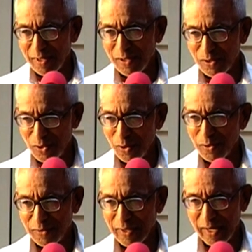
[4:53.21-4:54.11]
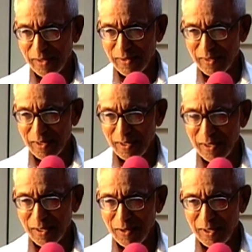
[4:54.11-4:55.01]
shows that
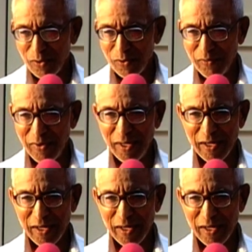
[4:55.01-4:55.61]
we